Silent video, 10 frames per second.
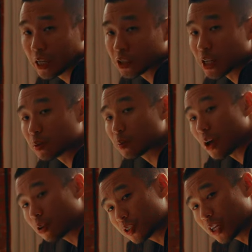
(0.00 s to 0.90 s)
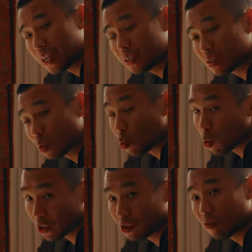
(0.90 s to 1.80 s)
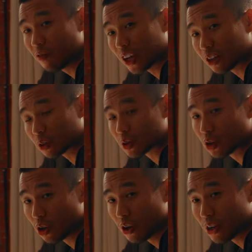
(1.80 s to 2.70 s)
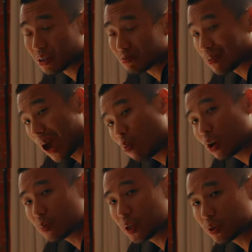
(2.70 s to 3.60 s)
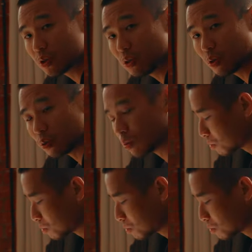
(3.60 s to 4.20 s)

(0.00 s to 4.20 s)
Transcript: It's shaped by your taste, what you think looks good, and what appeals to you.